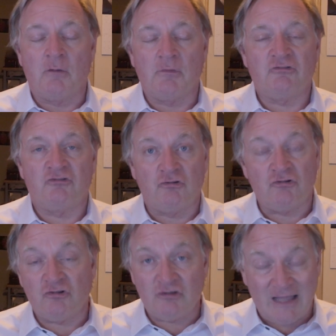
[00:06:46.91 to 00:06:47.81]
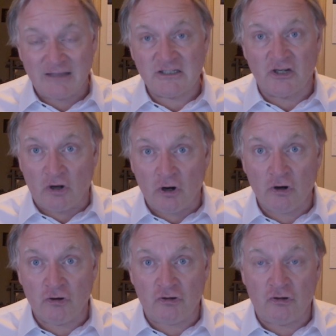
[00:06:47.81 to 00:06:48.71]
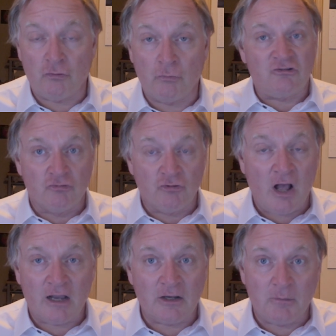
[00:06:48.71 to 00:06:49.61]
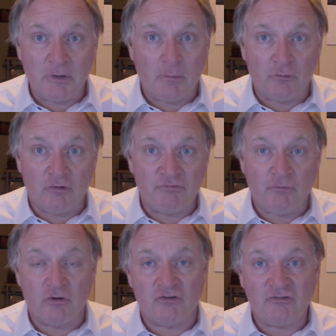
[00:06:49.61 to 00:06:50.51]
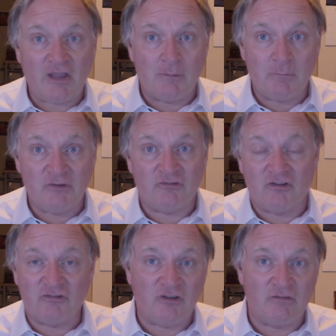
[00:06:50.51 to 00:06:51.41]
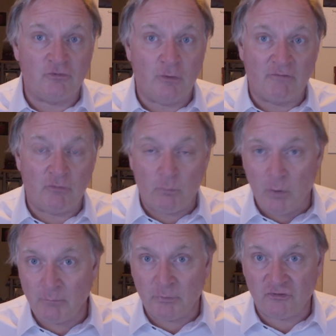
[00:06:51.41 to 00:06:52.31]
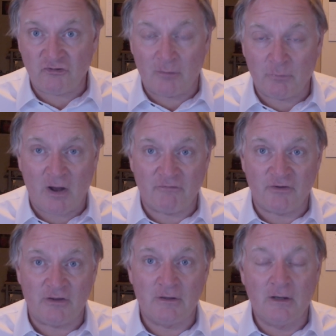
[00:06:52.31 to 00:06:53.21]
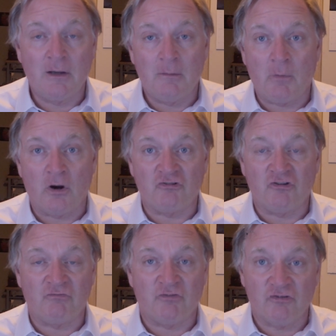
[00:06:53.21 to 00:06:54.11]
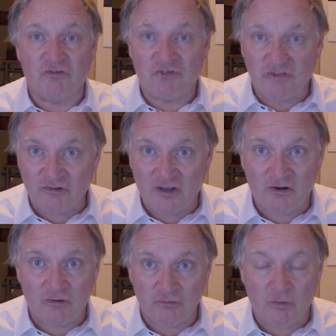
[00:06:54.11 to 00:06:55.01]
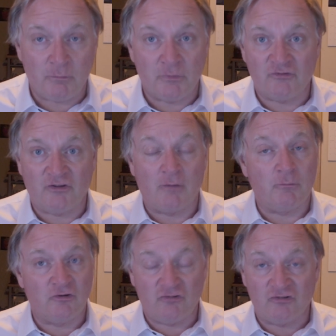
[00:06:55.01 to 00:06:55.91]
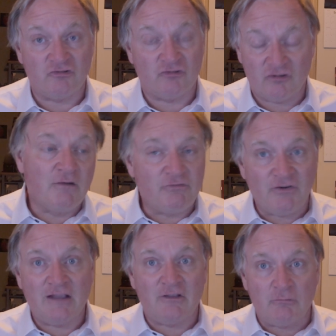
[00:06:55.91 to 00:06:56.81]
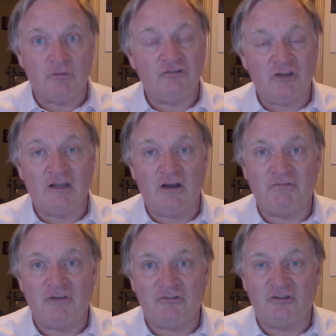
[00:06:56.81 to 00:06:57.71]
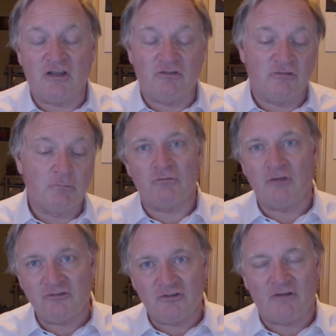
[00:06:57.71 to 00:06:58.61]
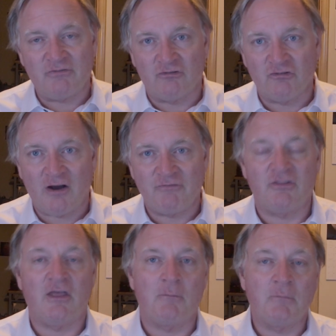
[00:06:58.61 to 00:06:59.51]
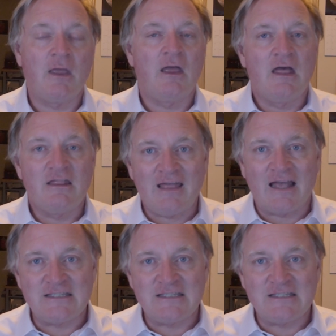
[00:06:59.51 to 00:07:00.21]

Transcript: So that's going to hurt you. You're not going to be able to afford to stay in business if you have a 1% profit margin versus a 10 or 12%, which is frankly risky enough as it is. Let's not feel sorry for them. That